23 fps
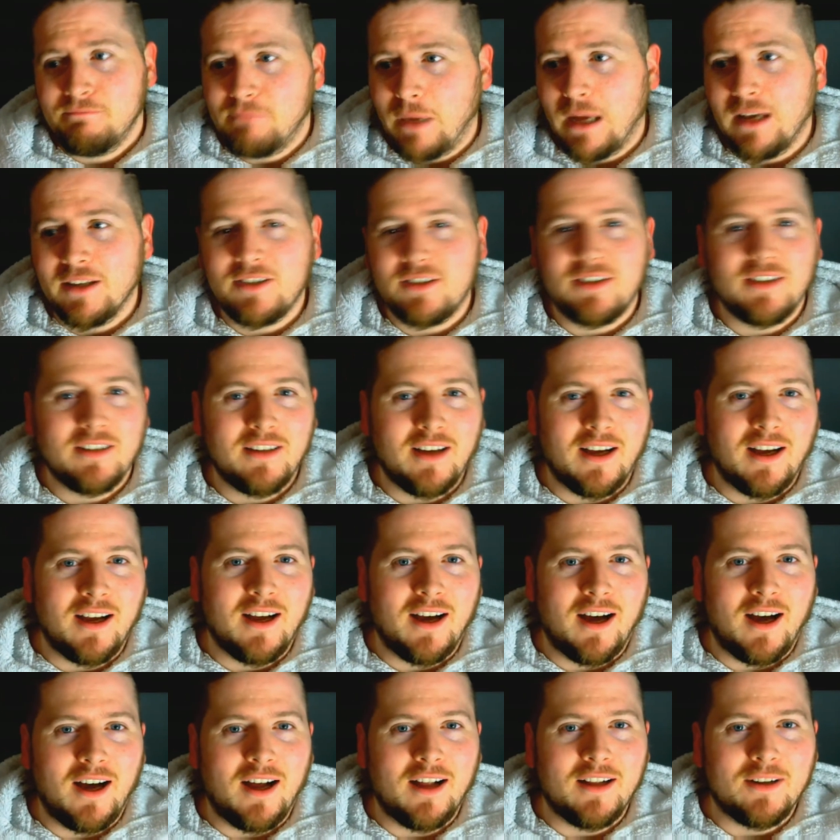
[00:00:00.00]
Palace
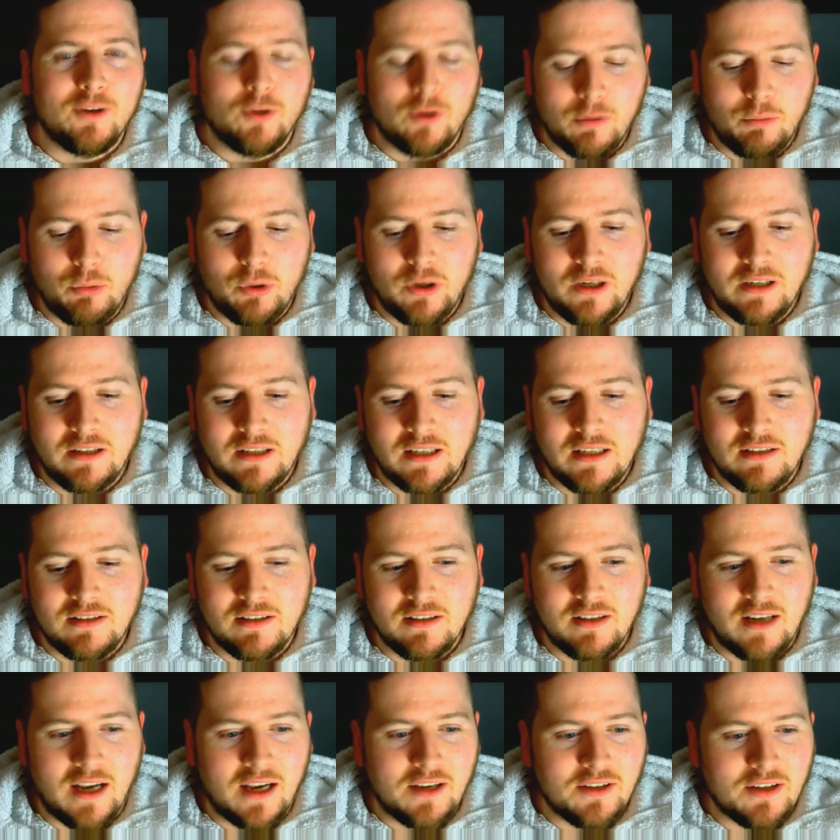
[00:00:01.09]
are looking pretty
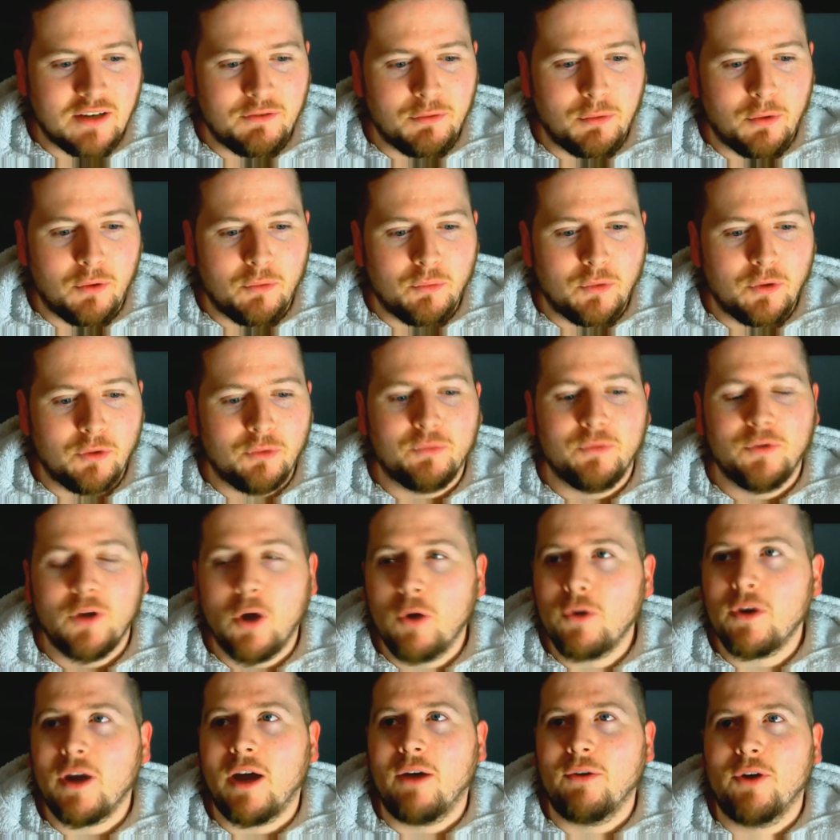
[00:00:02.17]
decent, as everyone will
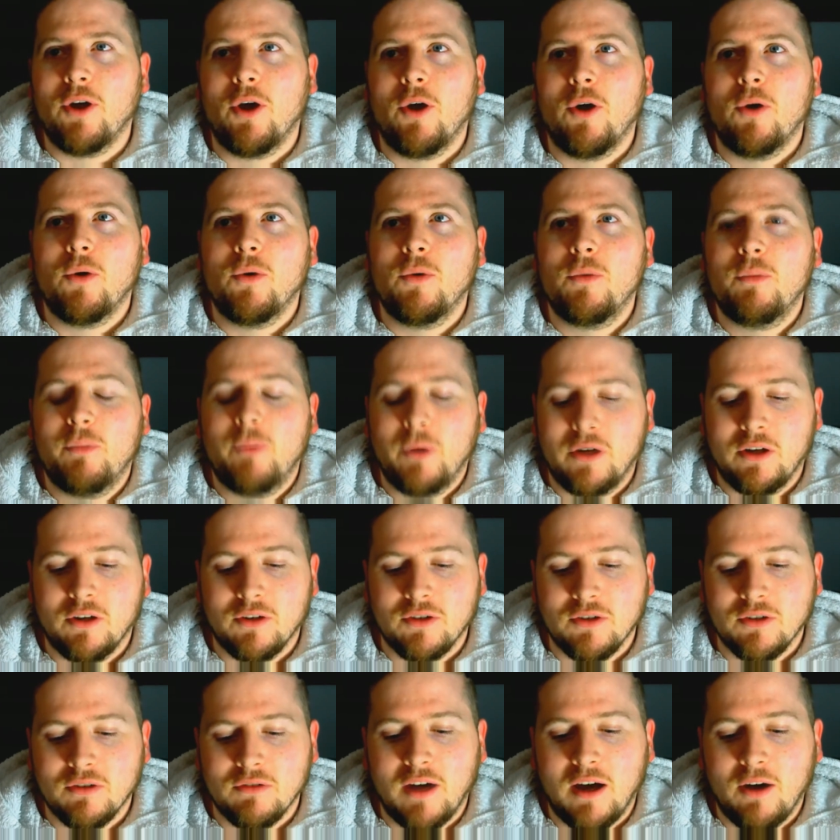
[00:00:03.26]
no doubt know,
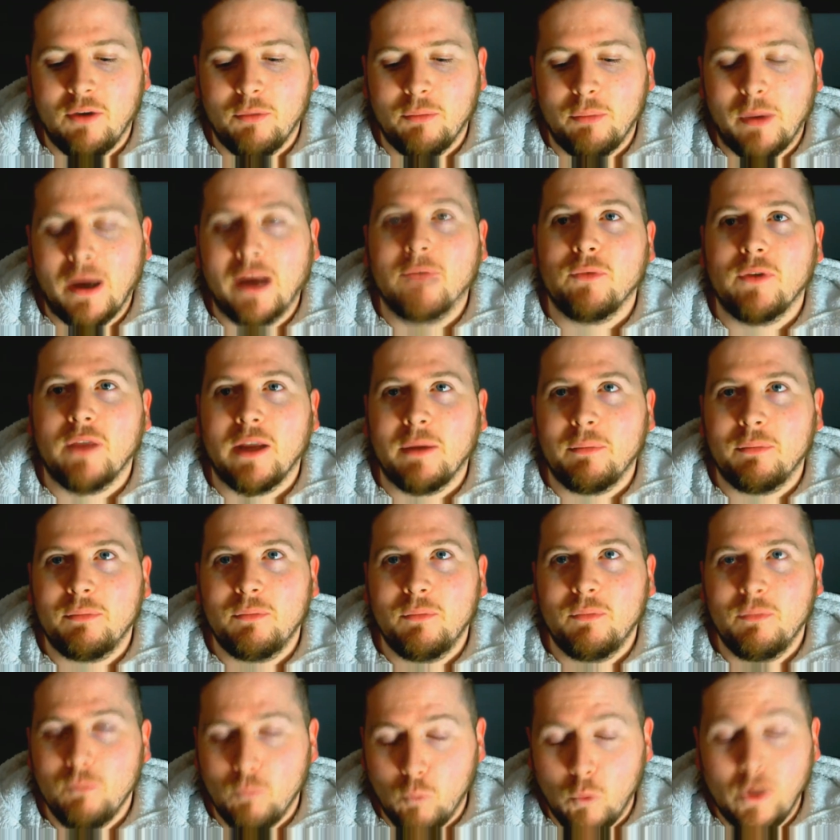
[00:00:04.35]
because of how bad
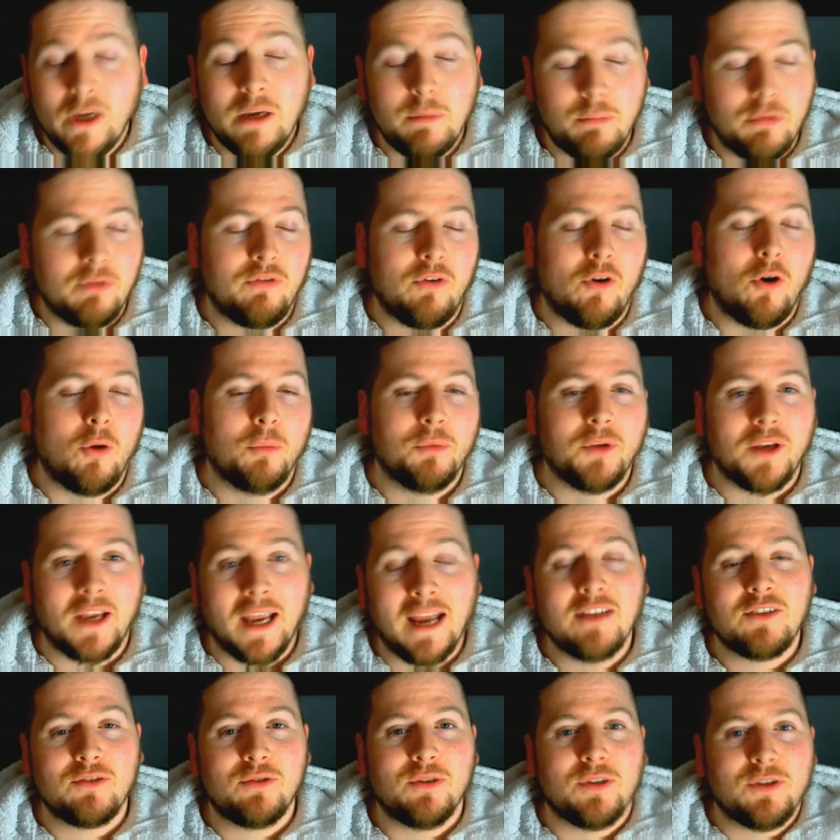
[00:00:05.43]
we performed
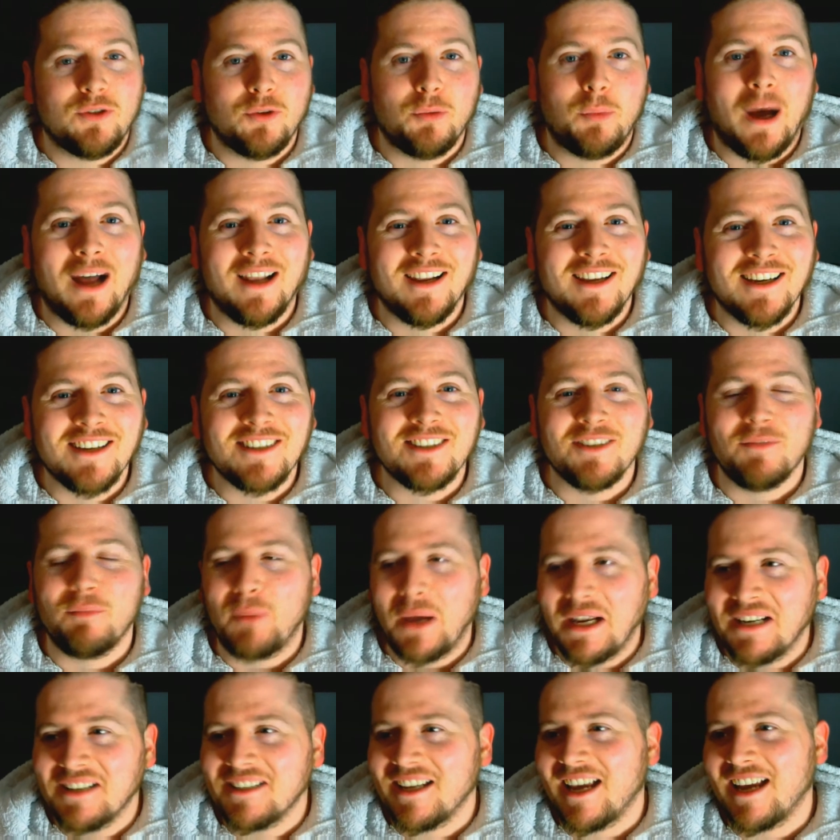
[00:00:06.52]
against Crystal Palace and
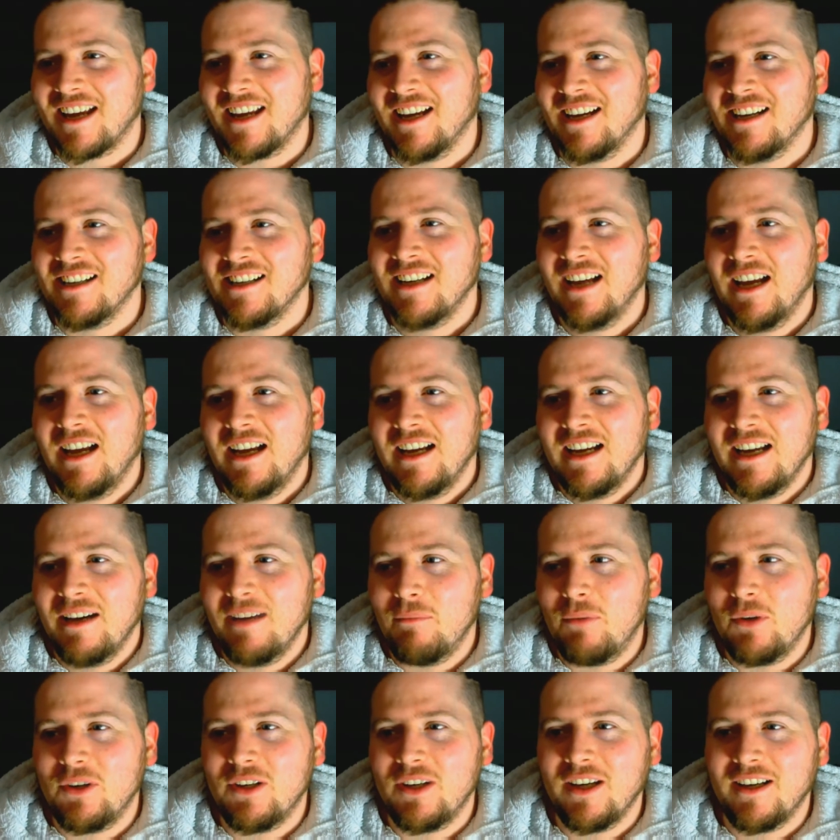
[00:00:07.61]
Benteke
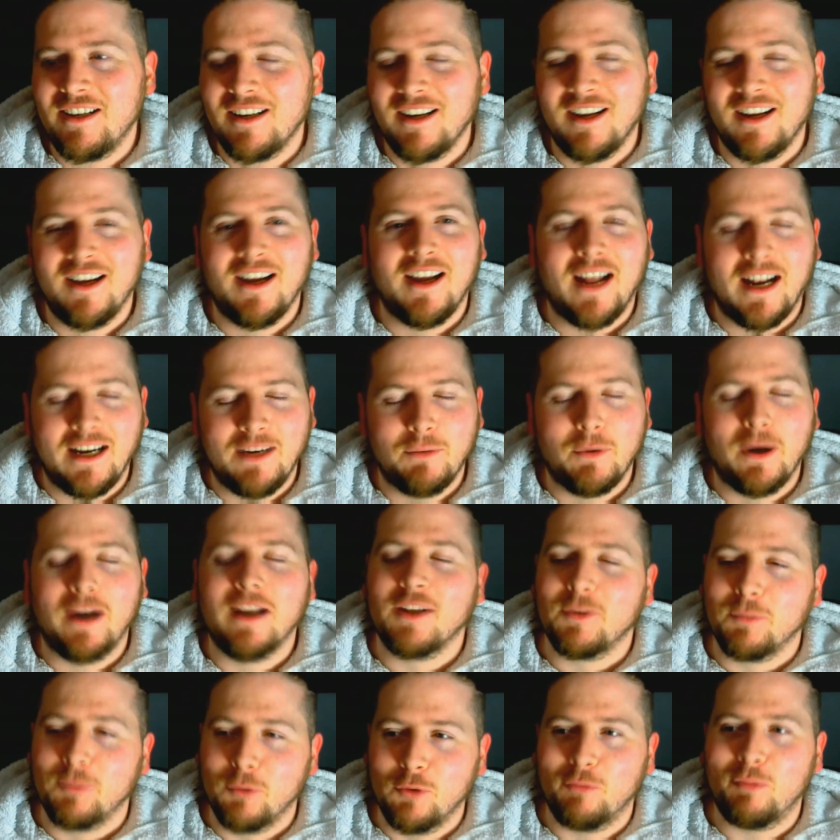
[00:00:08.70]
in particular. Anyway,
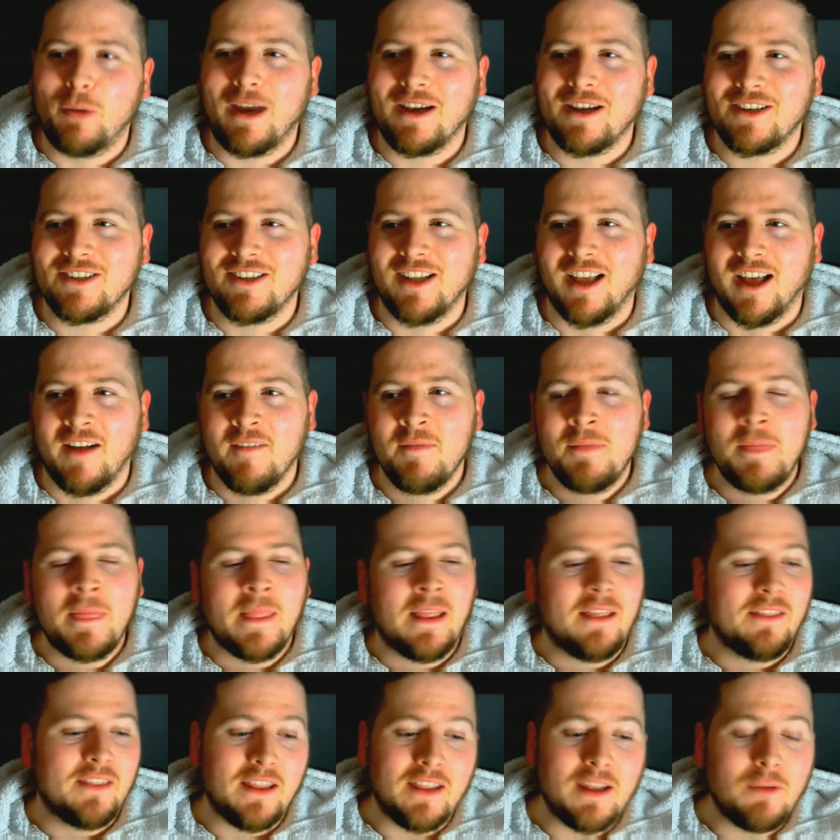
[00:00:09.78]
let's move past that.
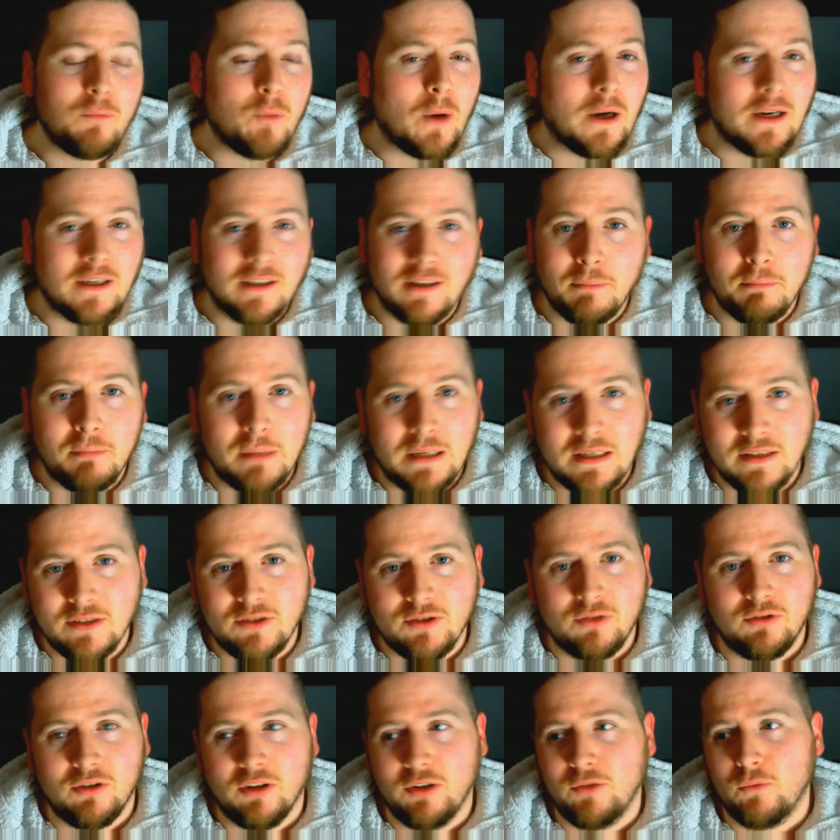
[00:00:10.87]
They then went and beat
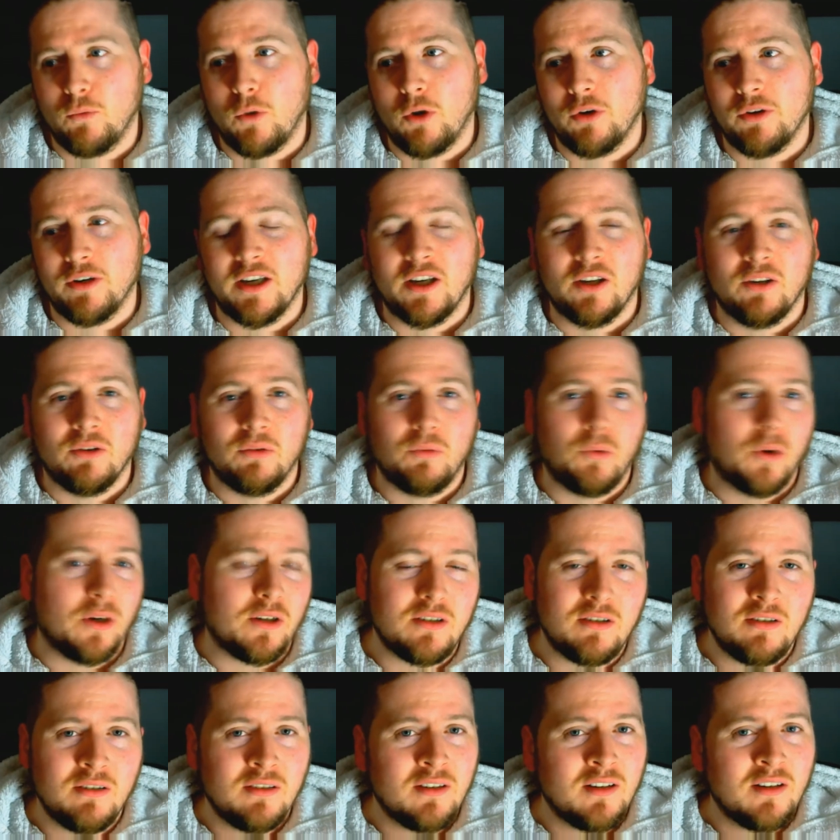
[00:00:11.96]
Sunderland 1-0,
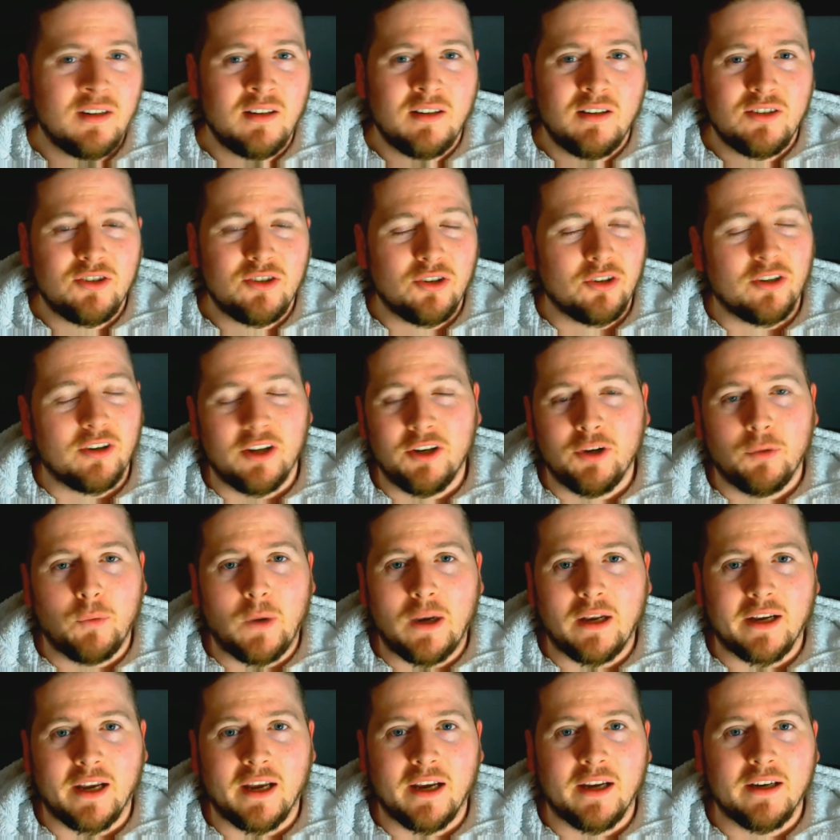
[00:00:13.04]
which Sunderland are
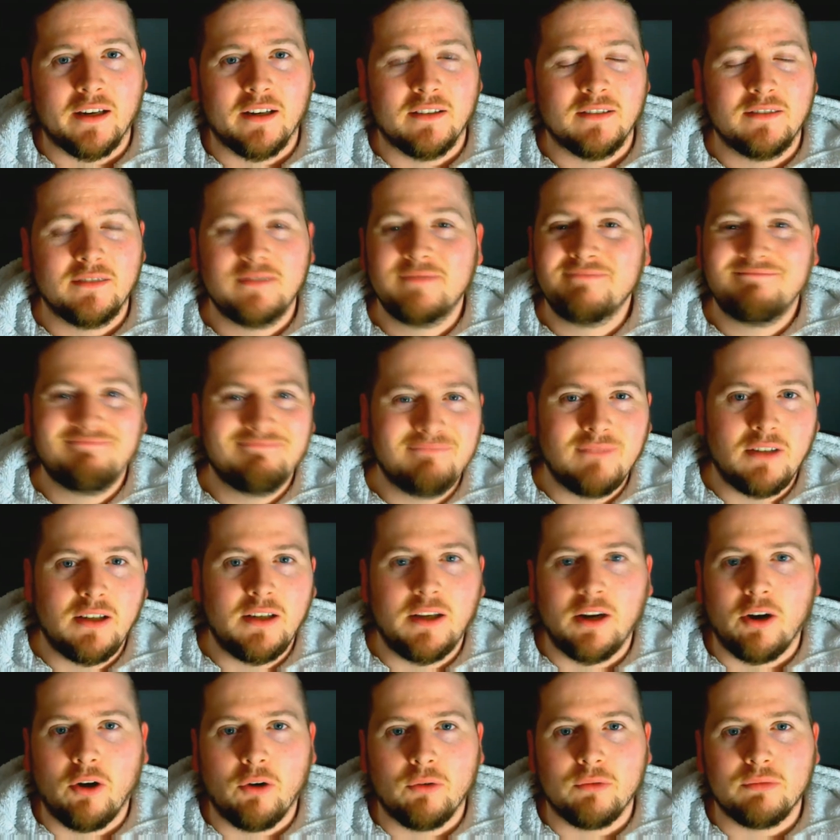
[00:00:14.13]
relegated.
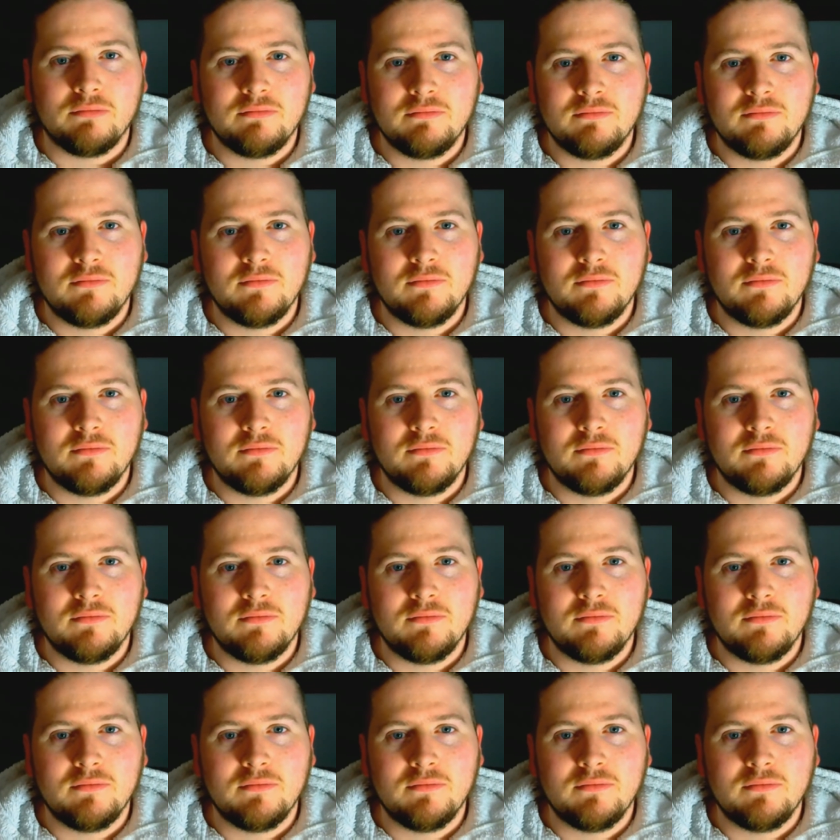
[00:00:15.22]
You know,